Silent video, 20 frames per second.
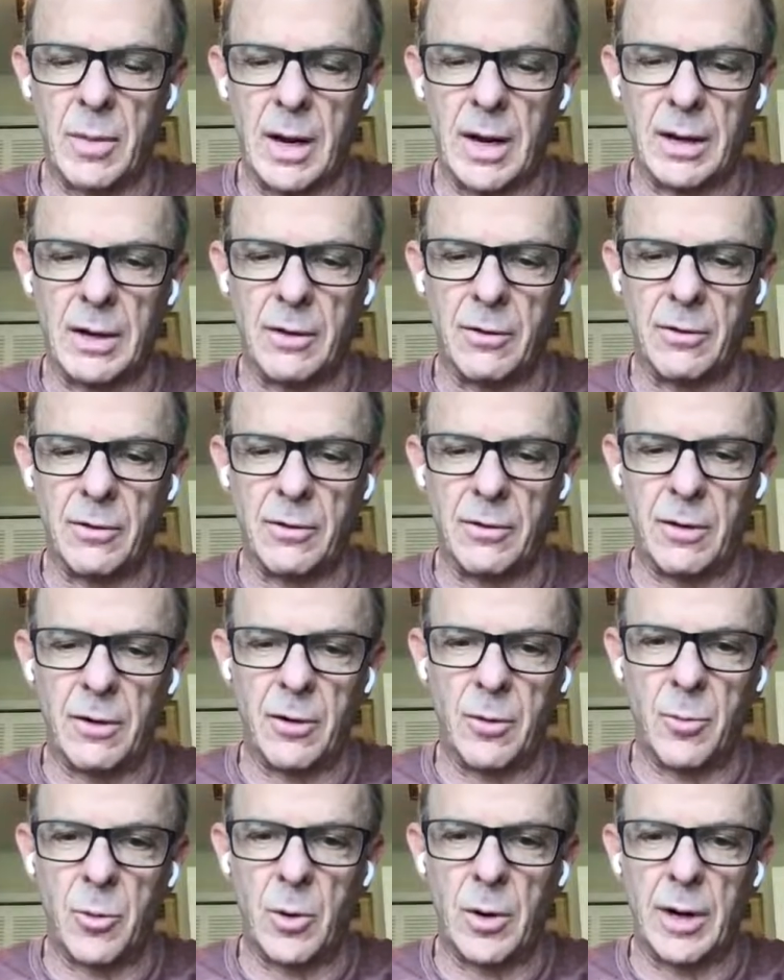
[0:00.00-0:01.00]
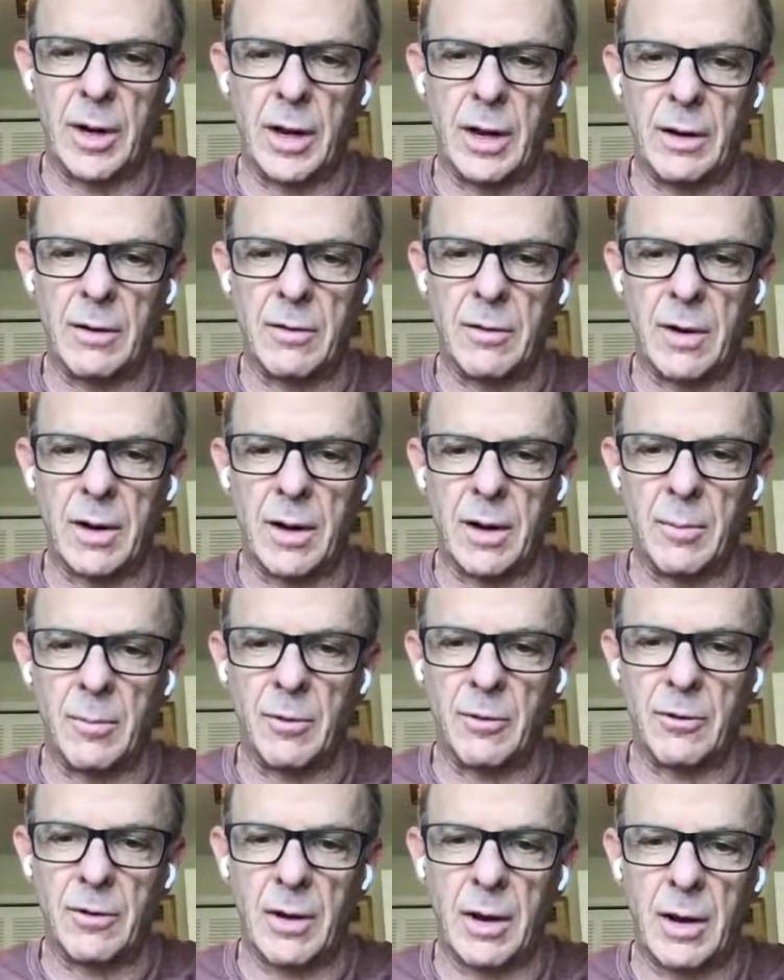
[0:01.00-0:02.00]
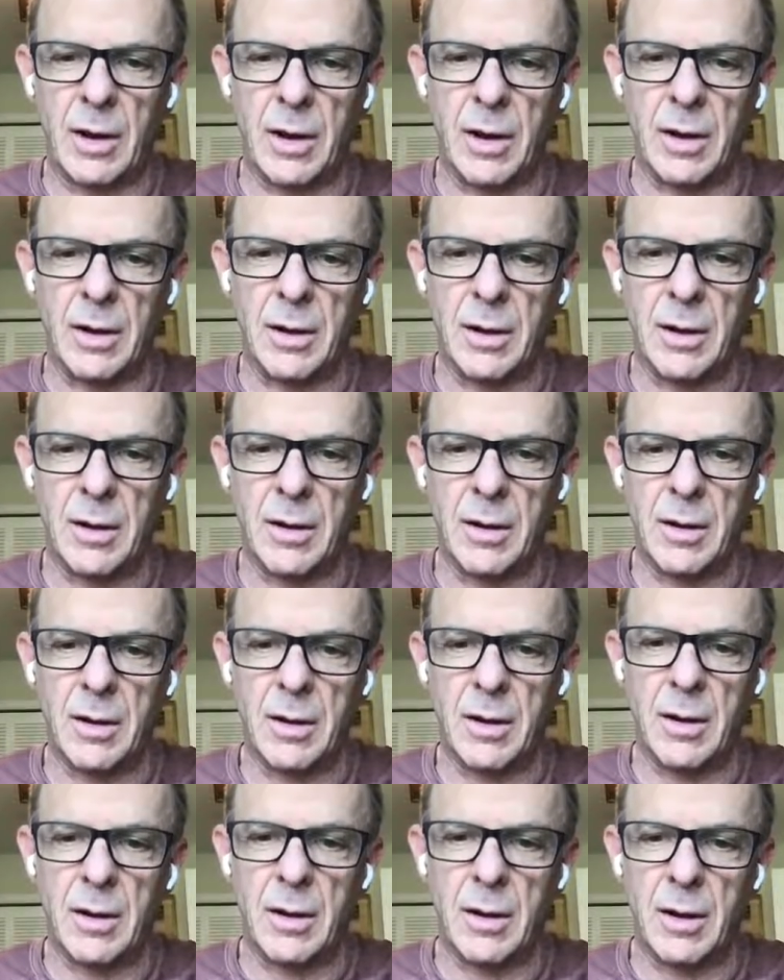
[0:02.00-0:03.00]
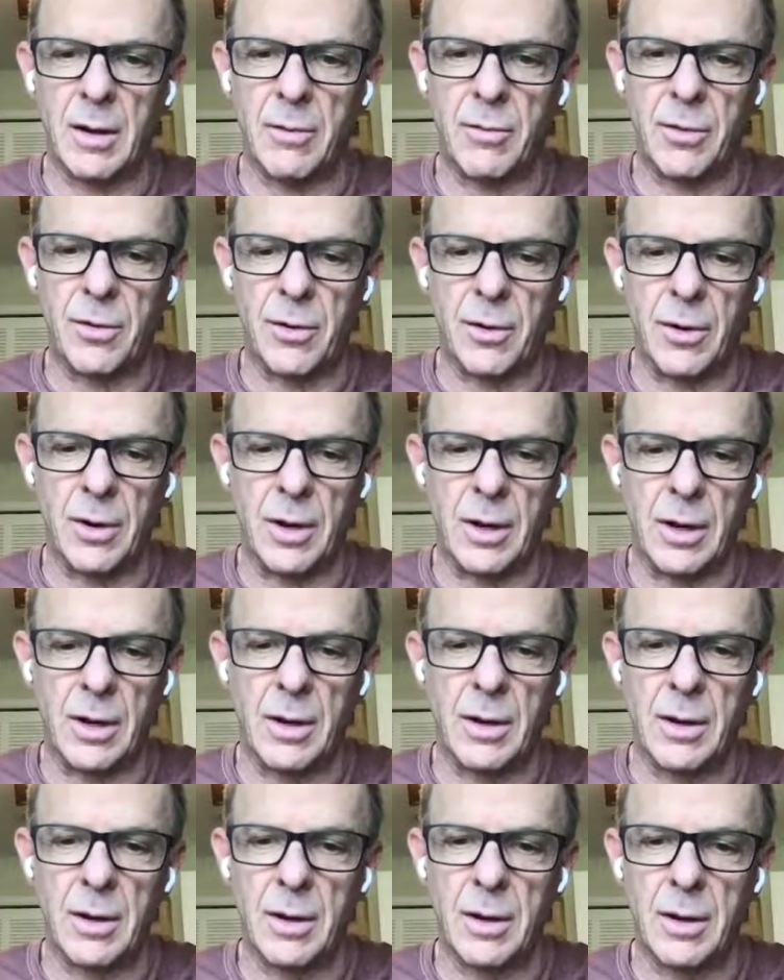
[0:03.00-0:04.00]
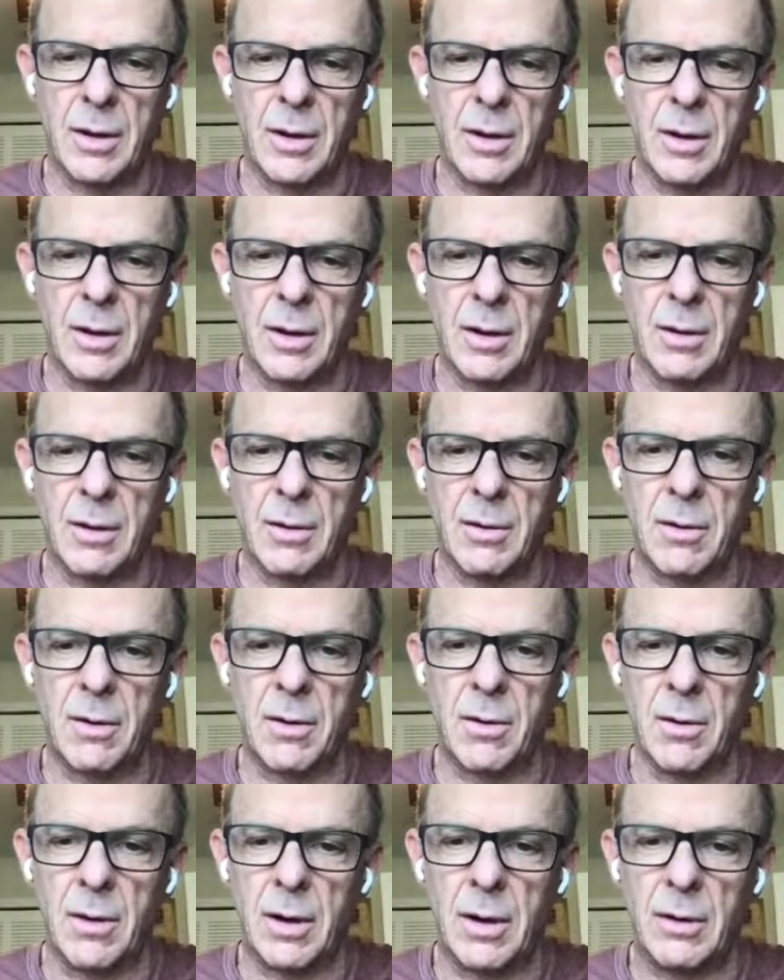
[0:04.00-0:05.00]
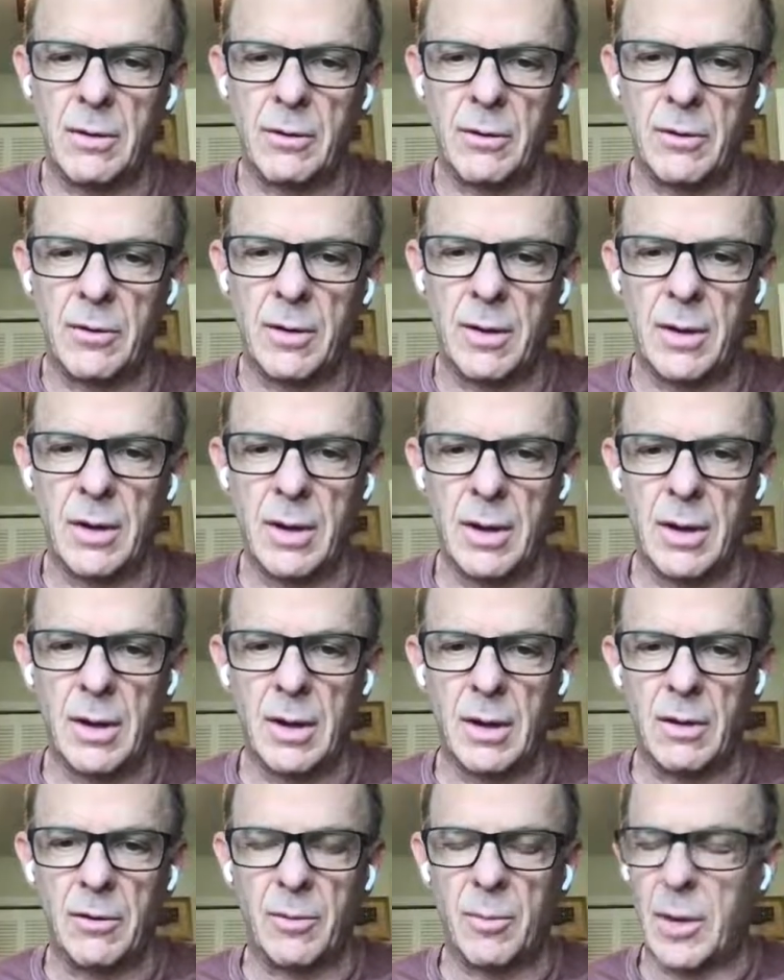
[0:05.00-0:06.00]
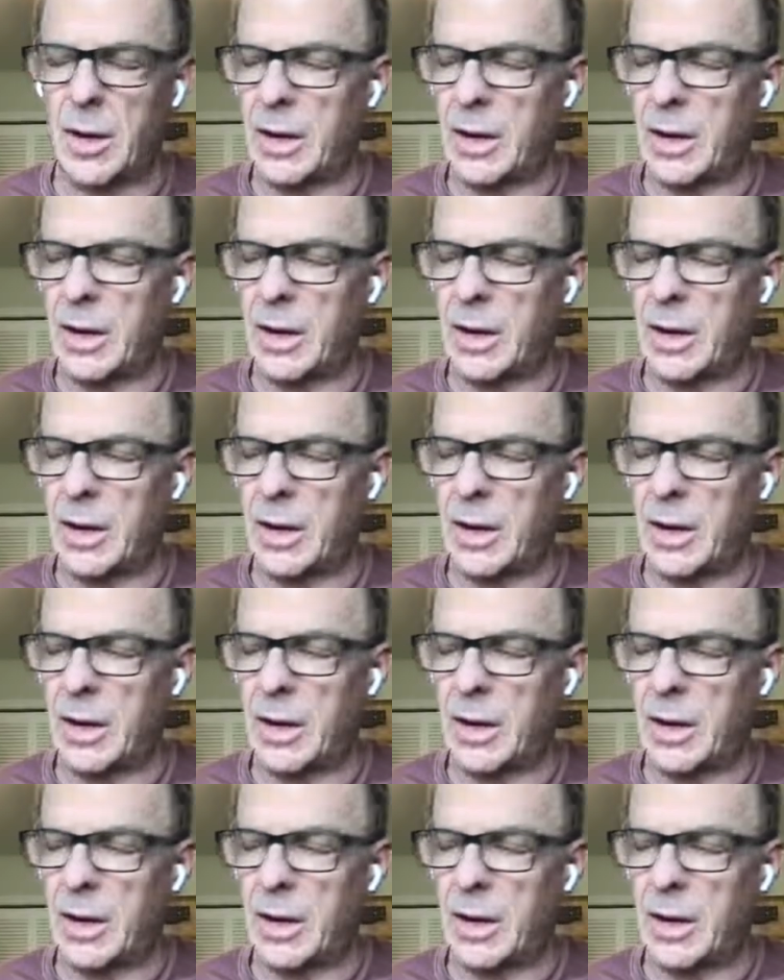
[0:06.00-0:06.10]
minus 0.8 times sine of 30 degrees is